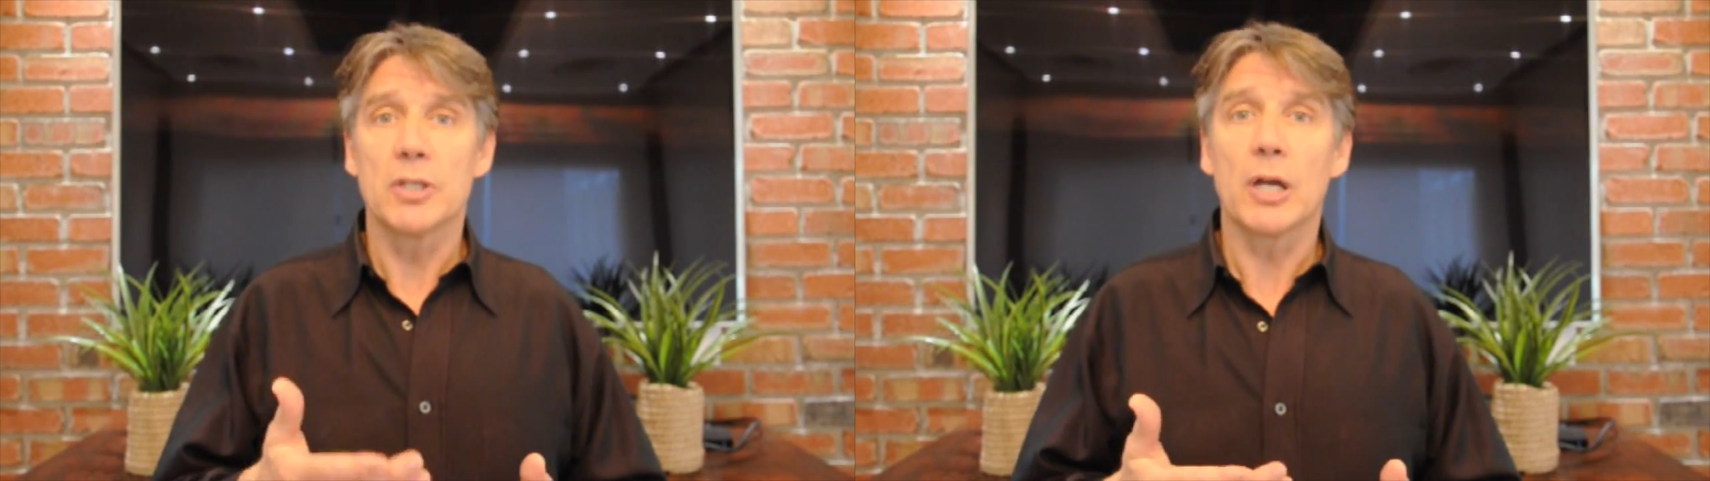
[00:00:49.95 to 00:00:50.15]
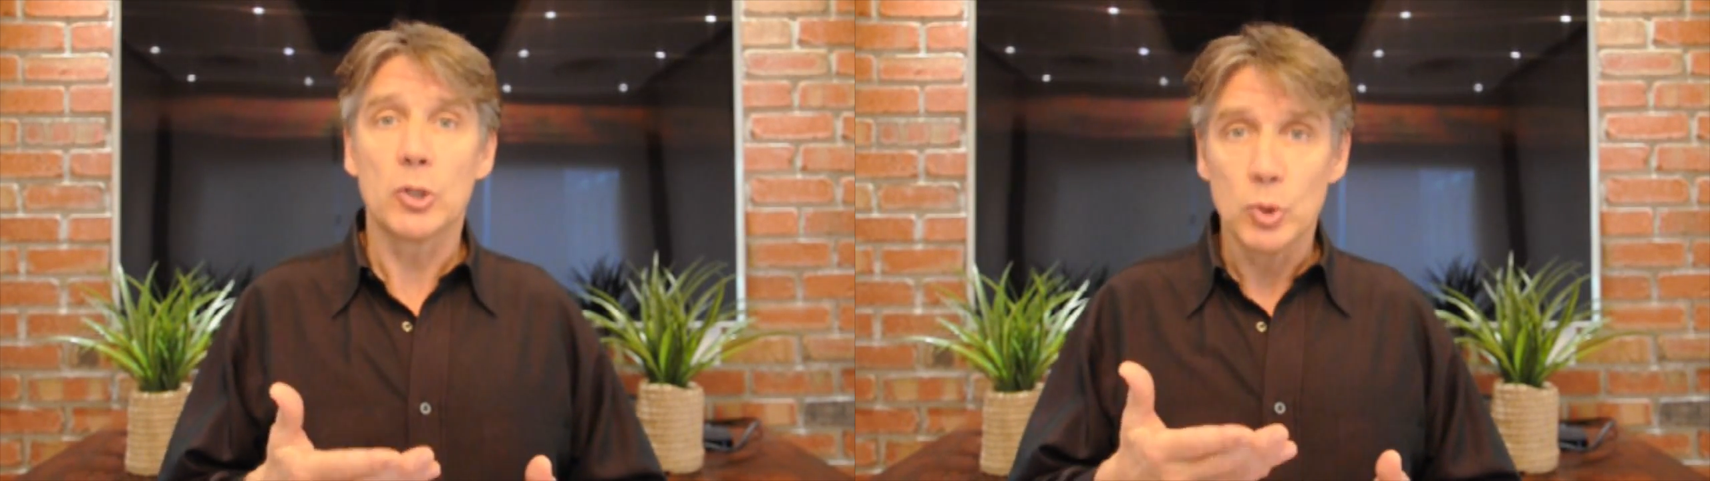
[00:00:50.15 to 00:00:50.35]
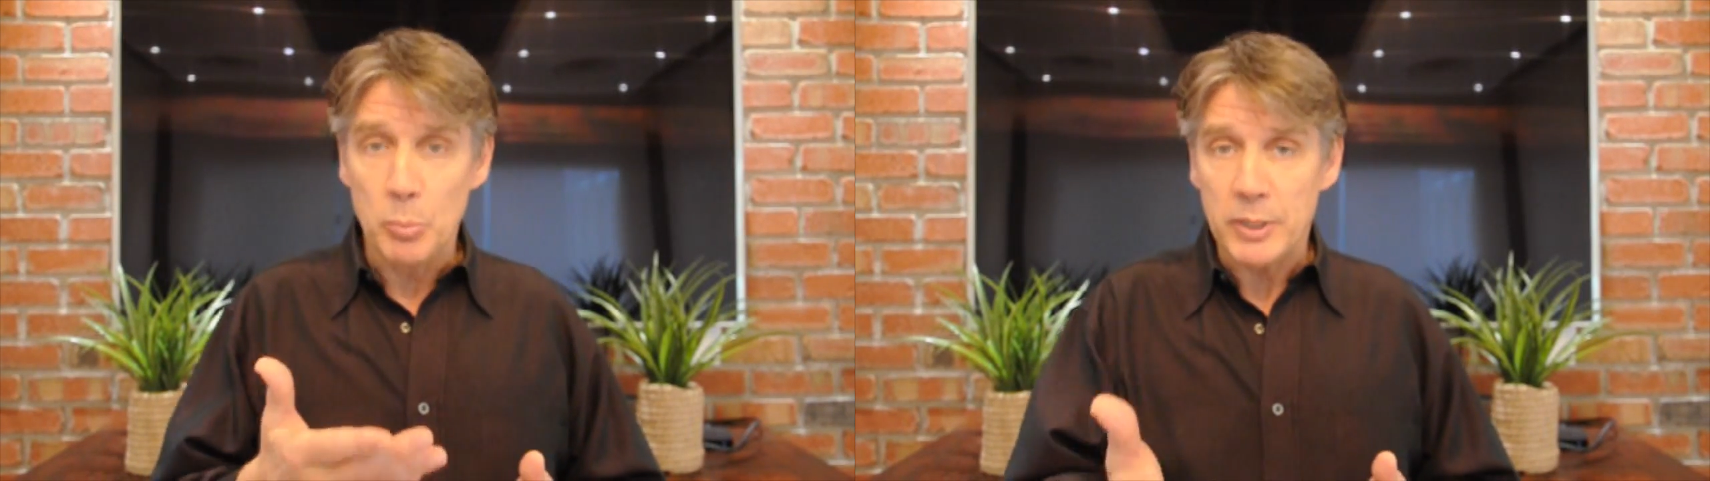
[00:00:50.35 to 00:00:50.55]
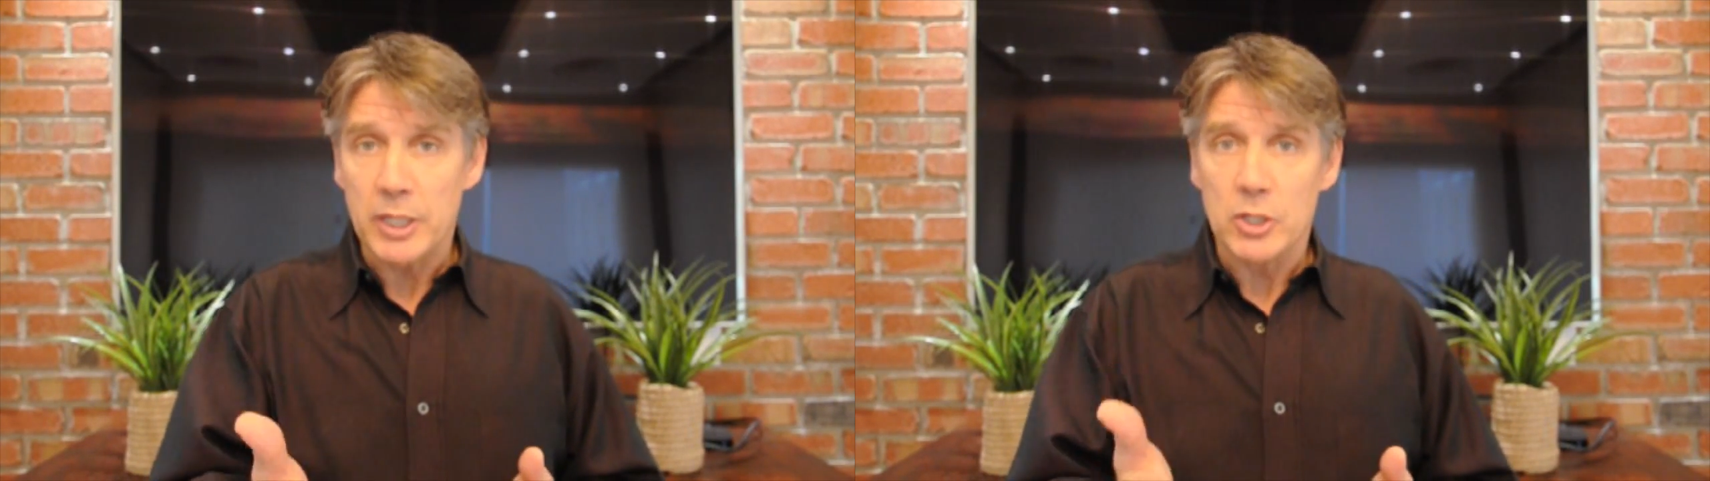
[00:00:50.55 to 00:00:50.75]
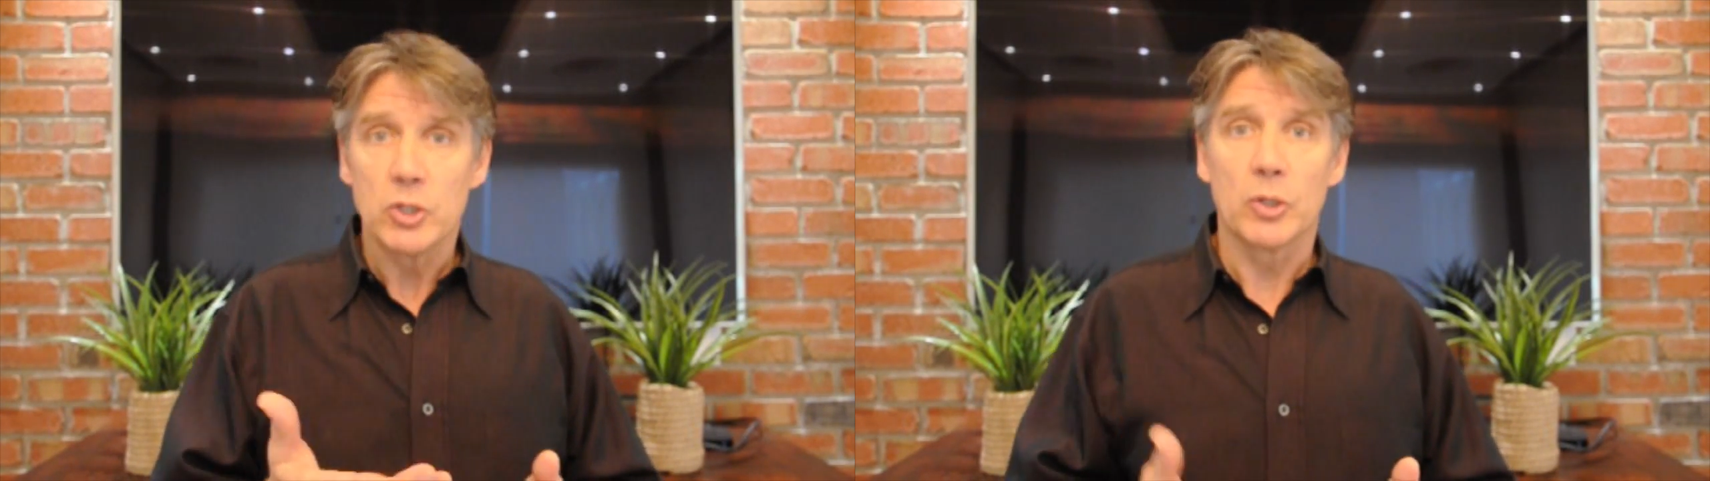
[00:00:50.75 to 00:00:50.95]
stuck
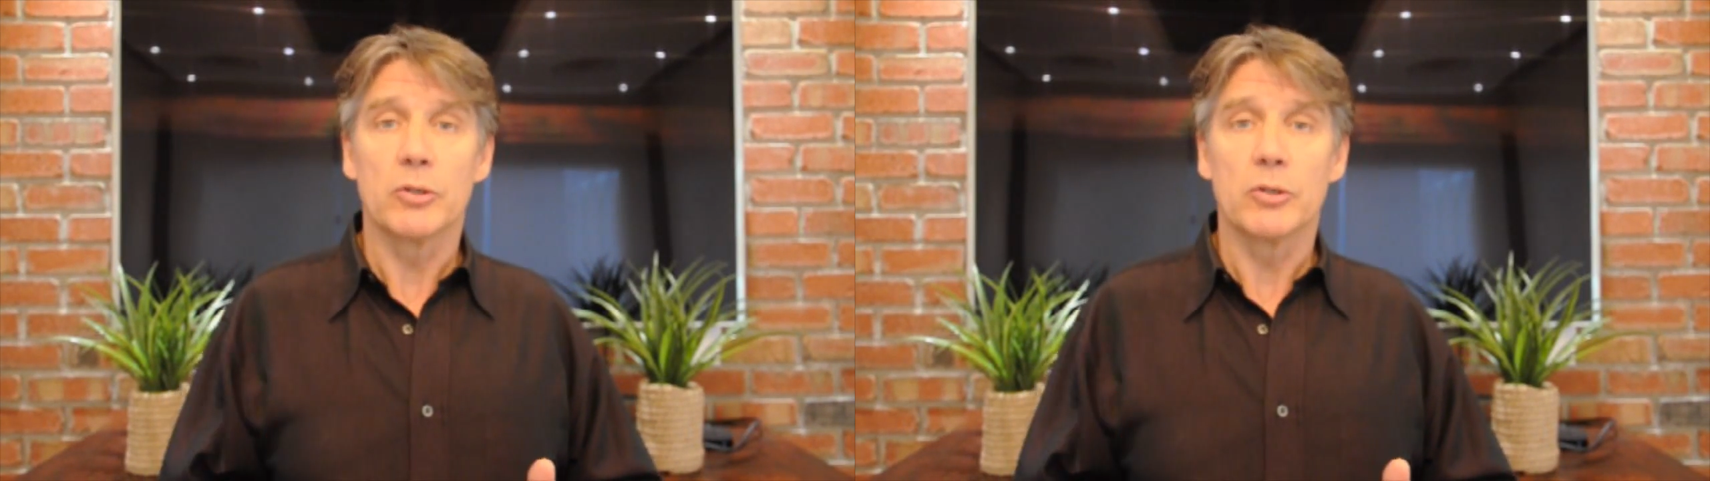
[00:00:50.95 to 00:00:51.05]
looping in your